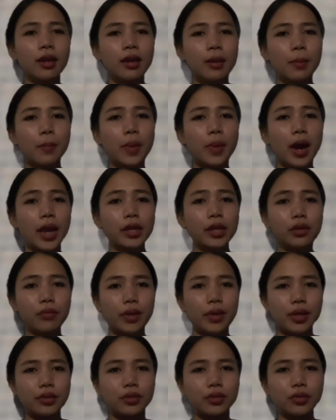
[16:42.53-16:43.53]
By
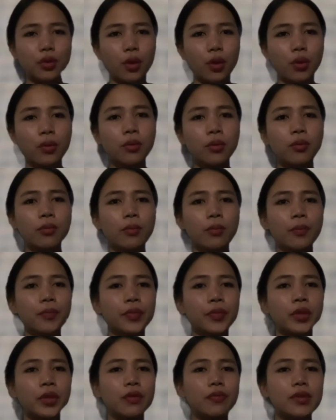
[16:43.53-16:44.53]
doing so,
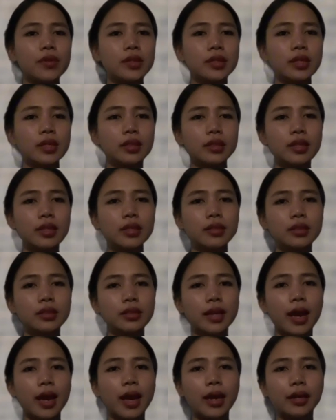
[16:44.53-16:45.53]
visitors
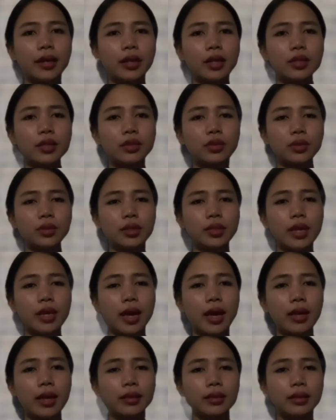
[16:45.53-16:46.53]
can ensure
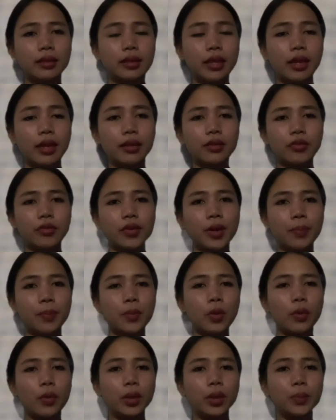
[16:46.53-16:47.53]
that their trip
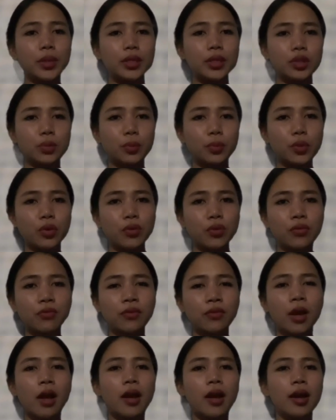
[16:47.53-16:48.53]
will be smooth,
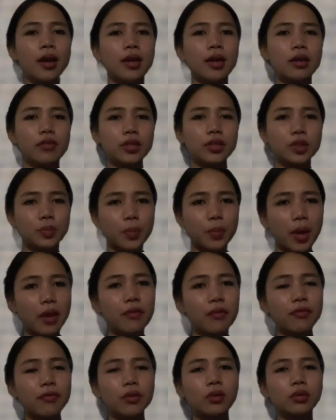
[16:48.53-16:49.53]

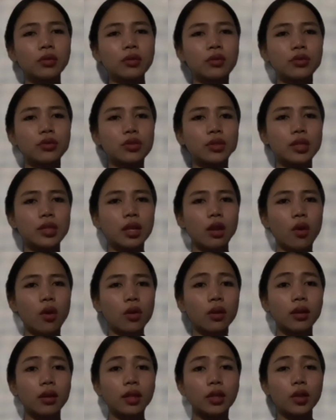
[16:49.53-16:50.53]
respectful to the
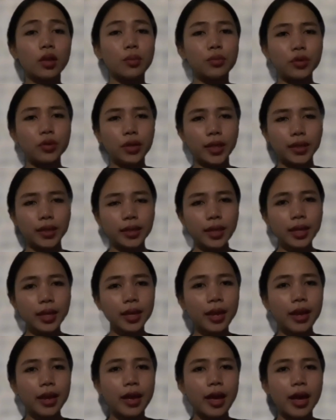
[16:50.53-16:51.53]
local community,
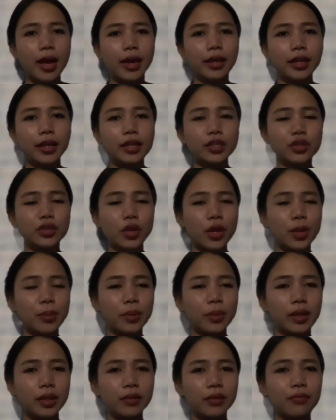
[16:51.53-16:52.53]
and
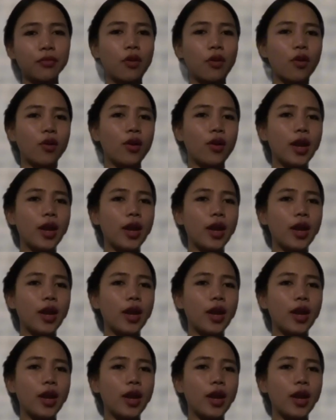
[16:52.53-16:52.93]
enjoyable for